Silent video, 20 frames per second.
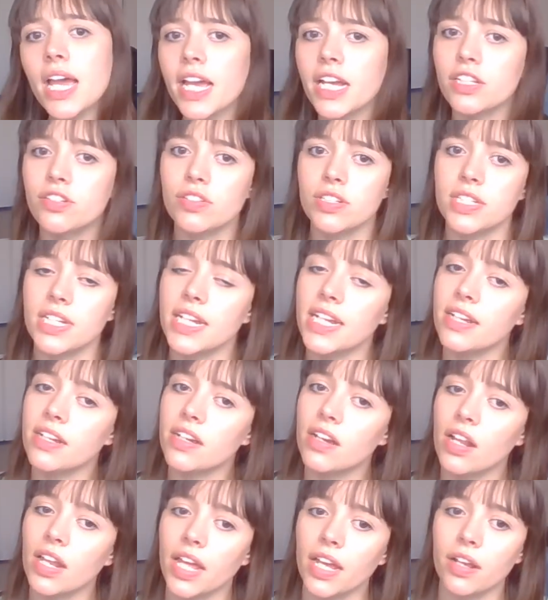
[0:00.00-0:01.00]

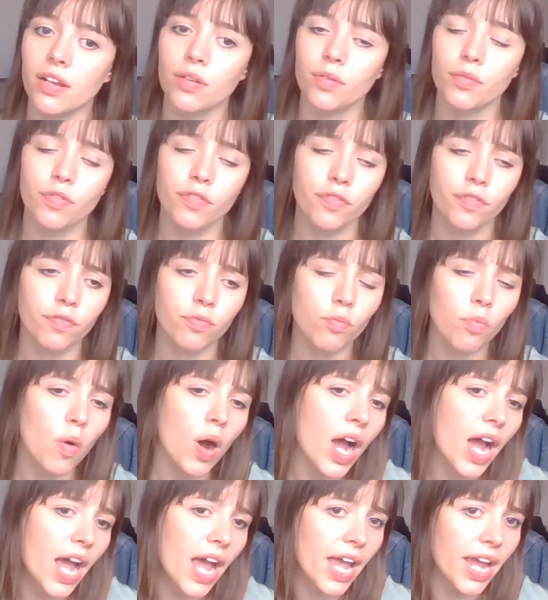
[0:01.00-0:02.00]
interesting like
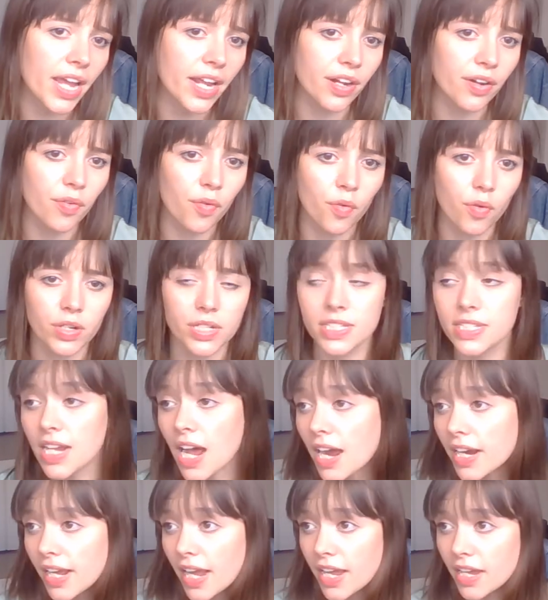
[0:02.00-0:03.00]
wine or
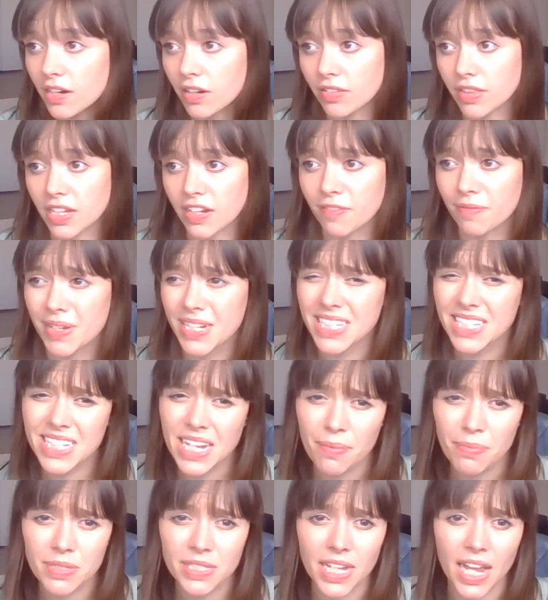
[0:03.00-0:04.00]
sake and I'll think of my
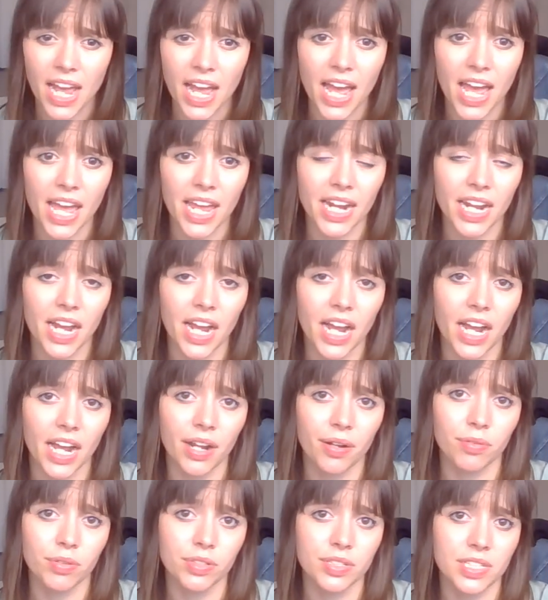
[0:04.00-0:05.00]
stepdad.
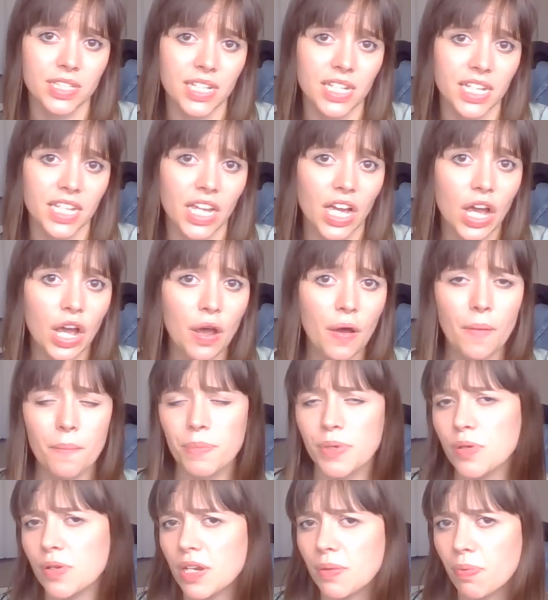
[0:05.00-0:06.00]
I will see
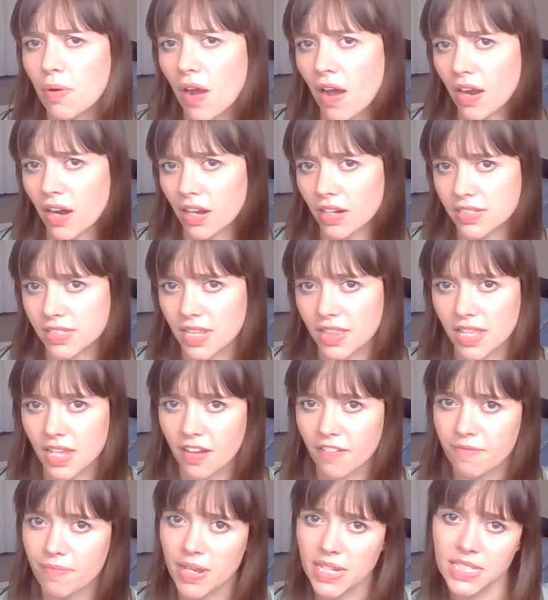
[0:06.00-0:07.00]
beauty products and
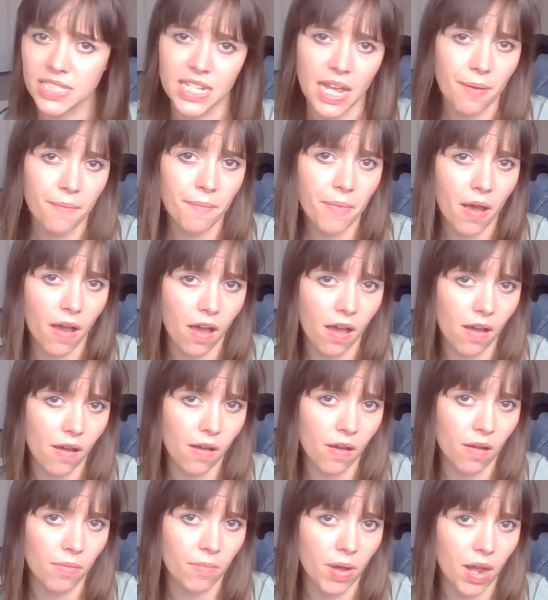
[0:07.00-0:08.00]
think of my
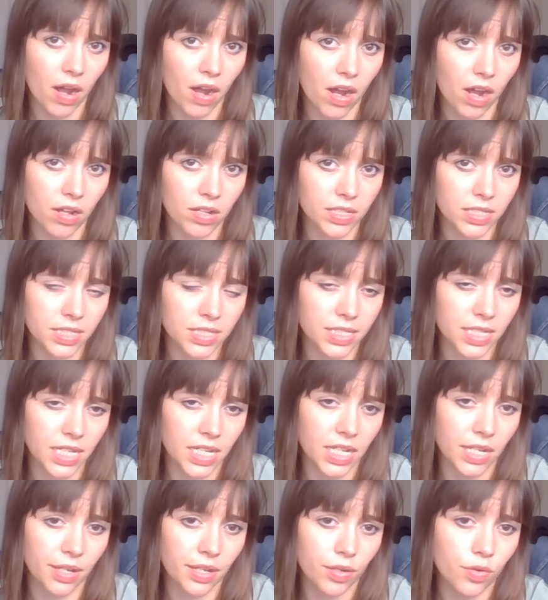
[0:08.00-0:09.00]
stepmom. I'll
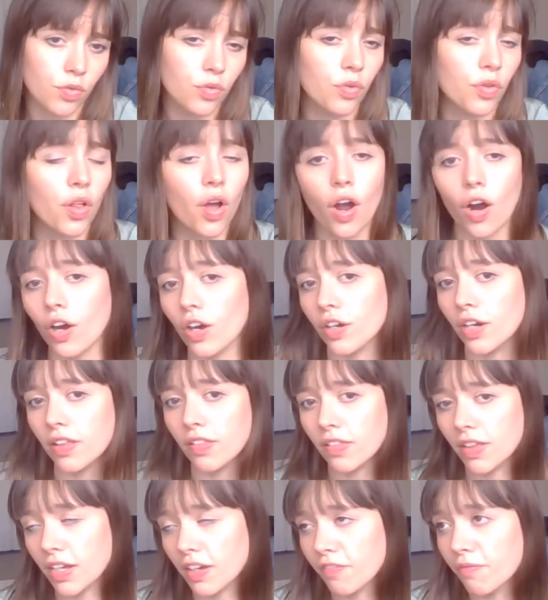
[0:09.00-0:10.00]
see cool art
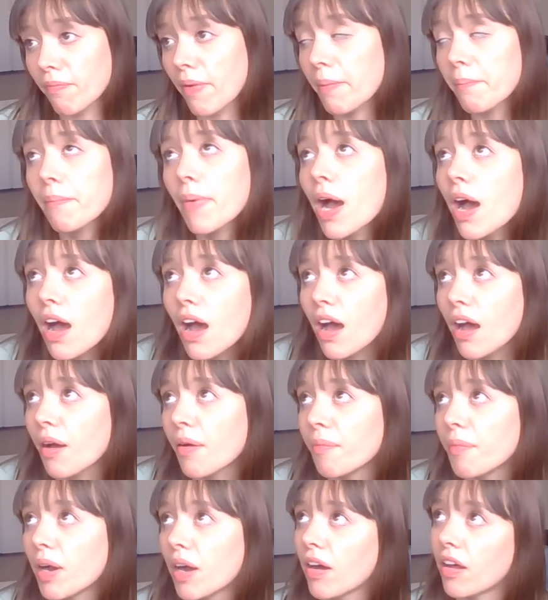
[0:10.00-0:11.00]
and think of my
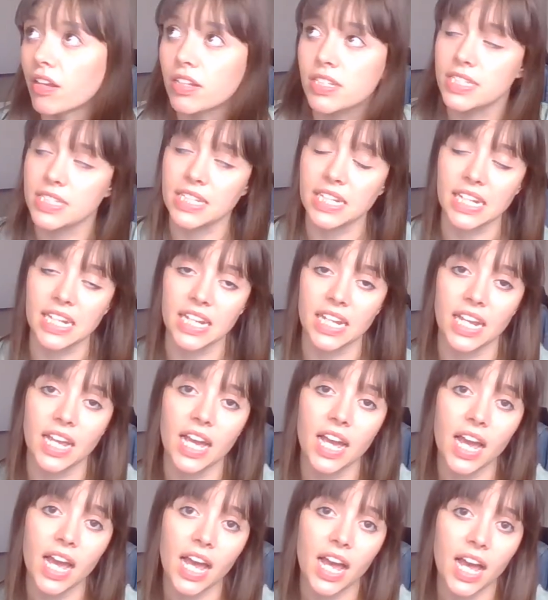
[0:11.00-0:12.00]
mom. I'll see
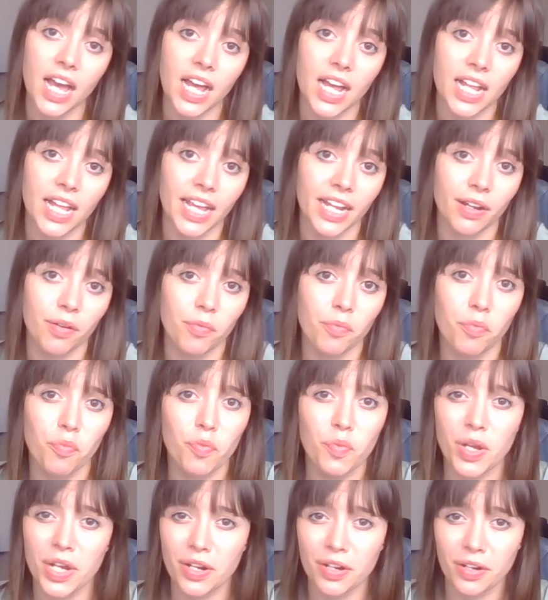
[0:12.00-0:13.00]
like
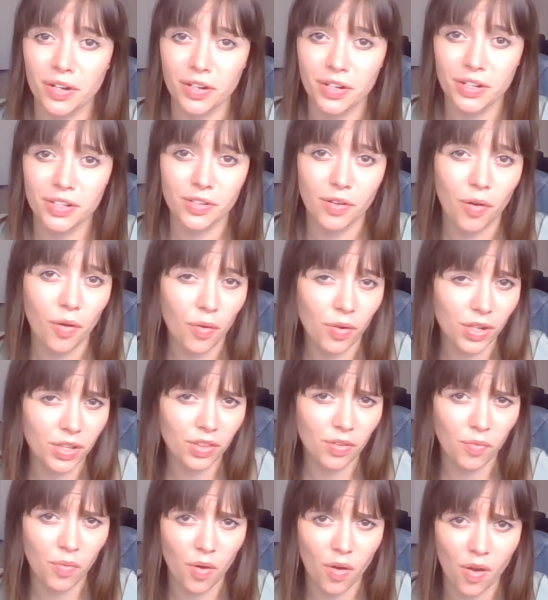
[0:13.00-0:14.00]
weird hole in
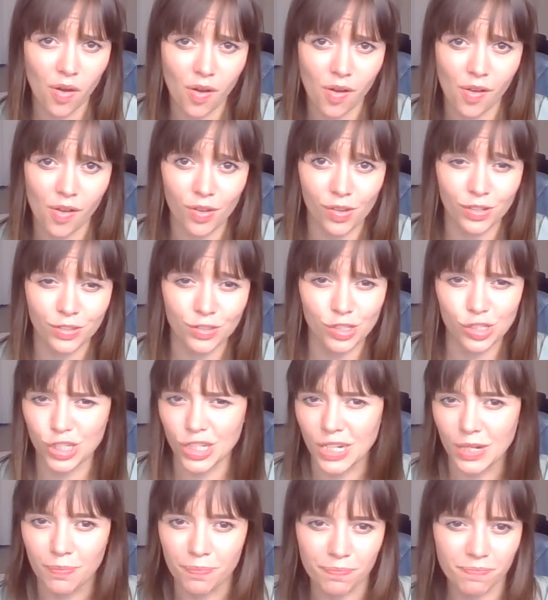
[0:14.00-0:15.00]
the wall,
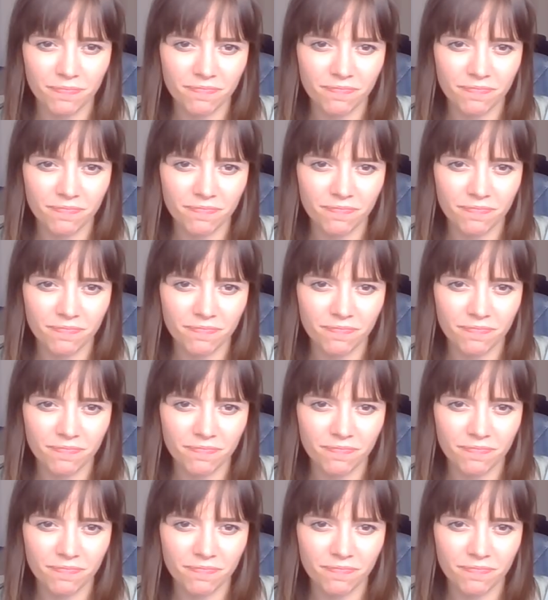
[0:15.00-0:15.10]
cheap